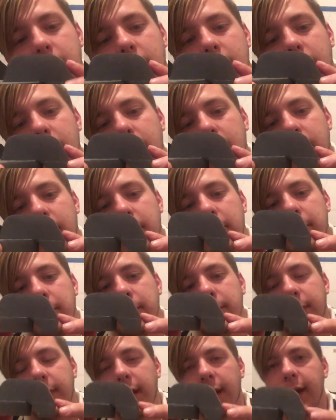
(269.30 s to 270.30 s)

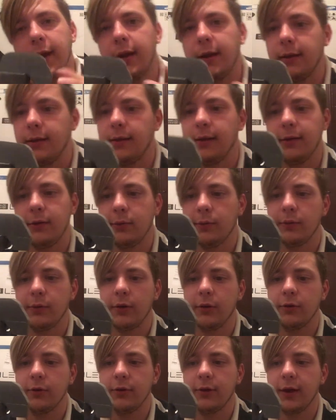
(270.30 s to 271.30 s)
And this was
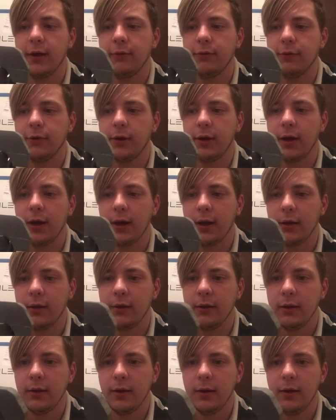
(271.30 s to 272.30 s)
all just kind of
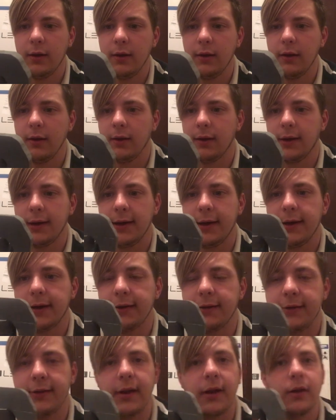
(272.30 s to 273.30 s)
freehand. I
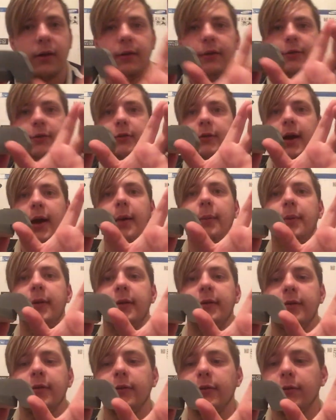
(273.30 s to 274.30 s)
just got a little scrap
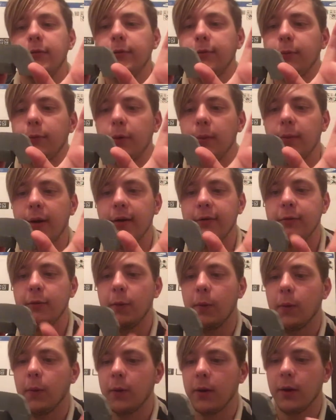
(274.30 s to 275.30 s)
piece of
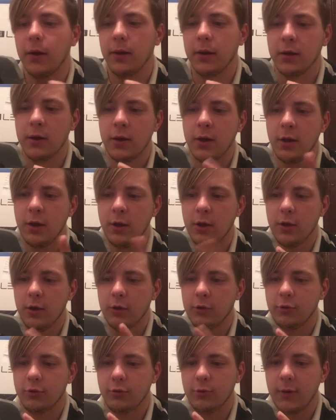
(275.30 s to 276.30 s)
1x4 and
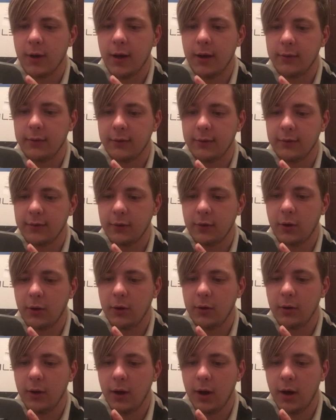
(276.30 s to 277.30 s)
drew out this little
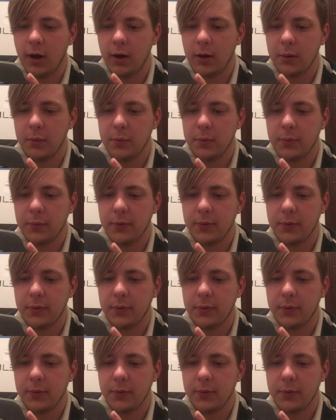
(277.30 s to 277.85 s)
hump